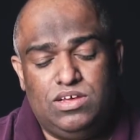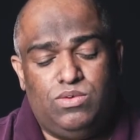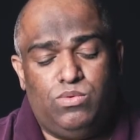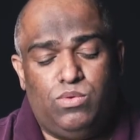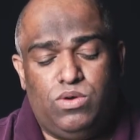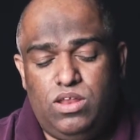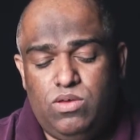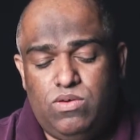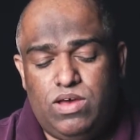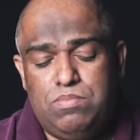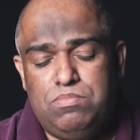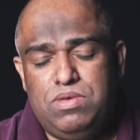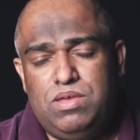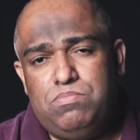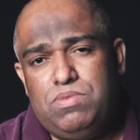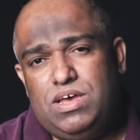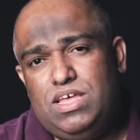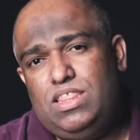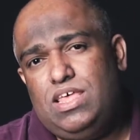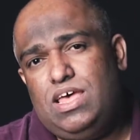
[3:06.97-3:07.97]
What do I mean
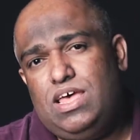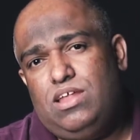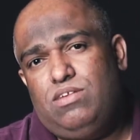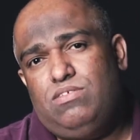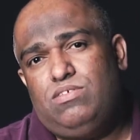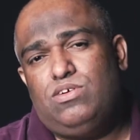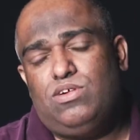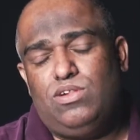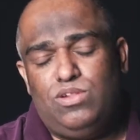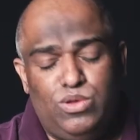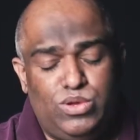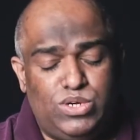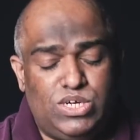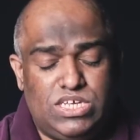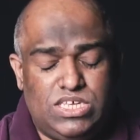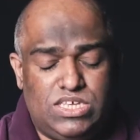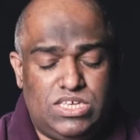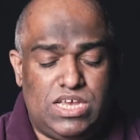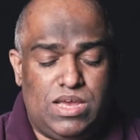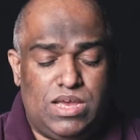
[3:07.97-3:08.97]
by that?
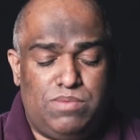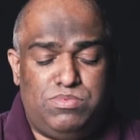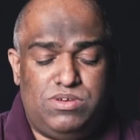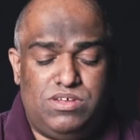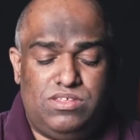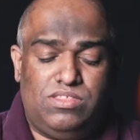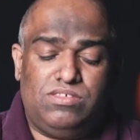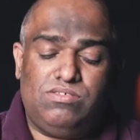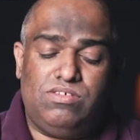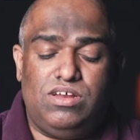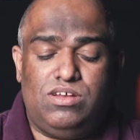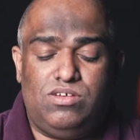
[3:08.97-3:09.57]
Colossians chapter 3